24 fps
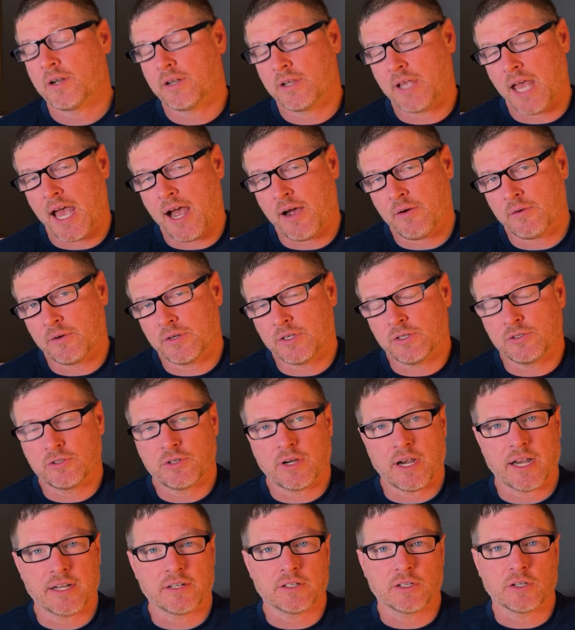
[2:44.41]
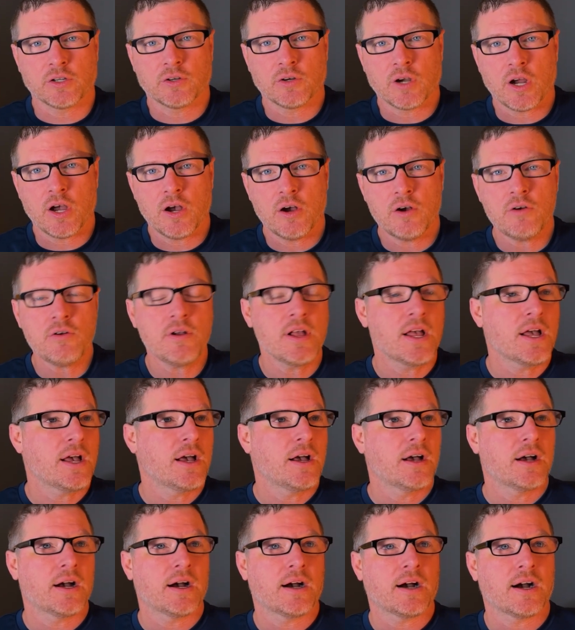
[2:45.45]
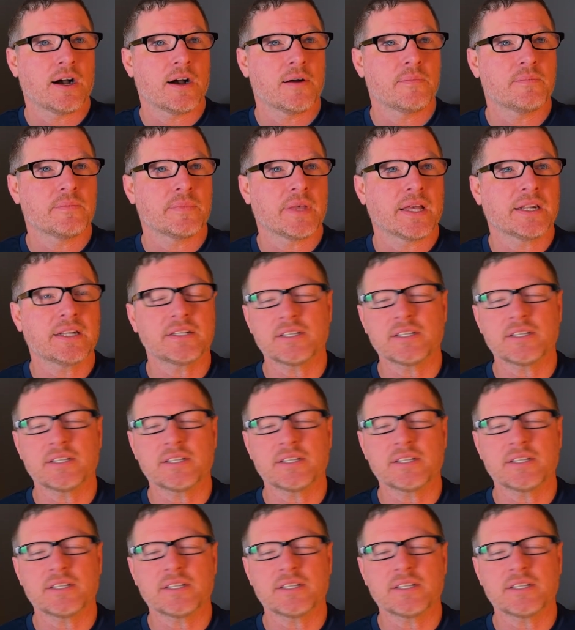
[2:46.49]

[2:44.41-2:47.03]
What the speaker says: How are you trying to grow? And